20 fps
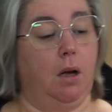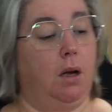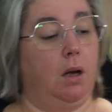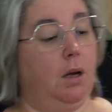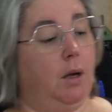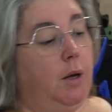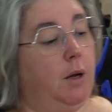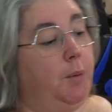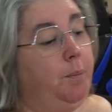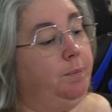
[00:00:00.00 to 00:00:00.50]

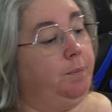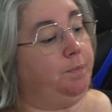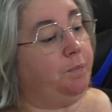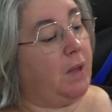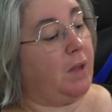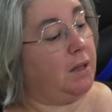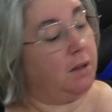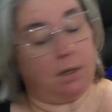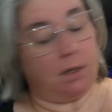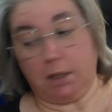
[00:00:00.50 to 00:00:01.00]
And
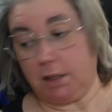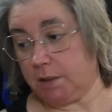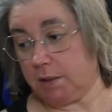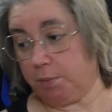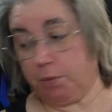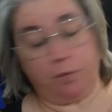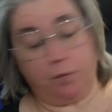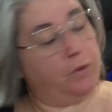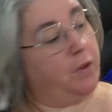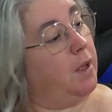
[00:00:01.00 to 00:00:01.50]
the last
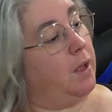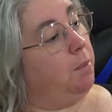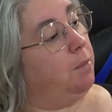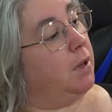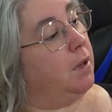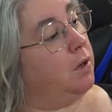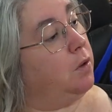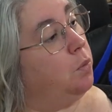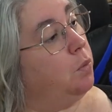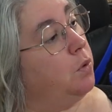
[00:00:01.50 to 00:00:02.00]
book for that
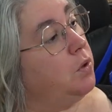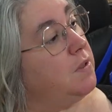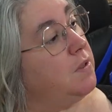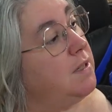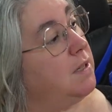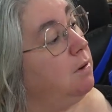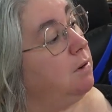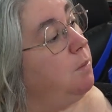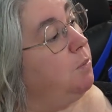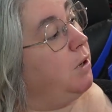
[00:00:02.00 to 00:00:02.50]
month was
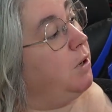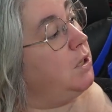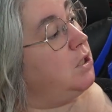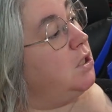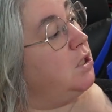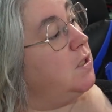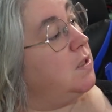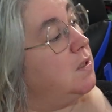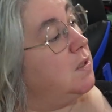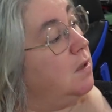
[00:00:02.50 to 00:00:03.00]
Terry
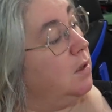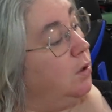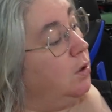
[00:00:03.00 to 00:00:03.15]
Pratchett's